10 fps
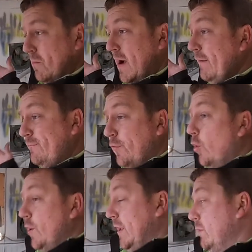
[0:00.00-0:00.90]
my
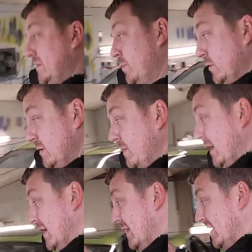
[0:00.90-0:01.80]
40 was supposed to
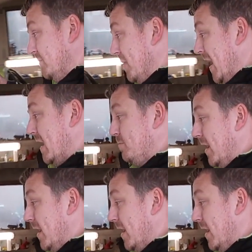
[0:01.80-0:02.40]
be in this back